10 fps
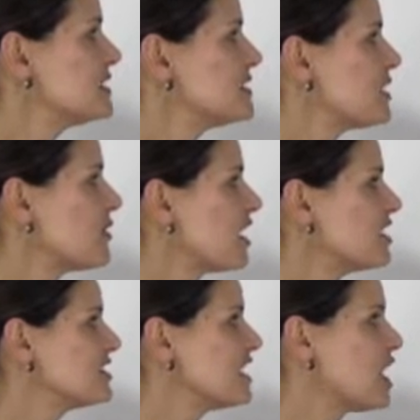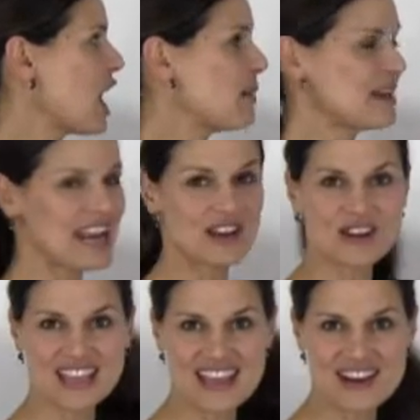So our
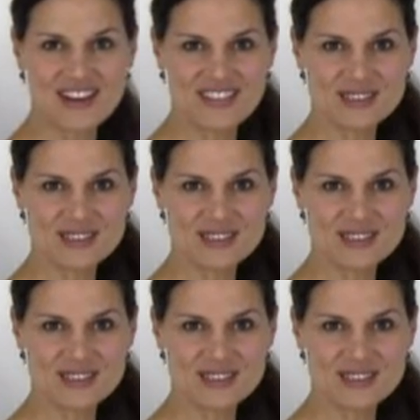denominator here,